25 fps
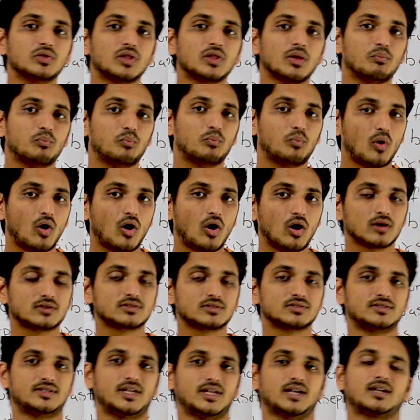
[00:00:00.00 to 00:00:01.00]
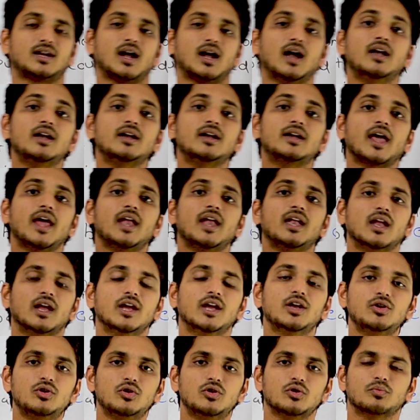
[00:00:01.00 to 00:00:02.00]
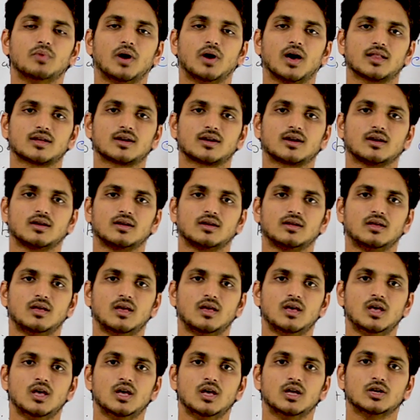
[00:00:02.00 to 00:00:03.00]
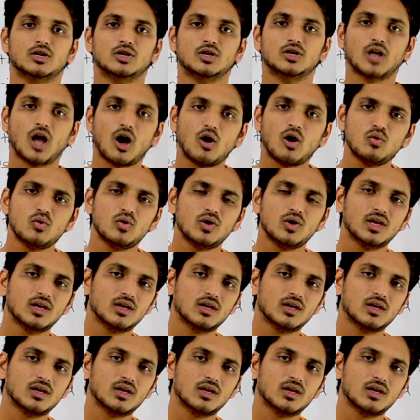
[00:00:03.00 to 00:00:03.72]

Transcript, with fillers: the box that contain into mark. Now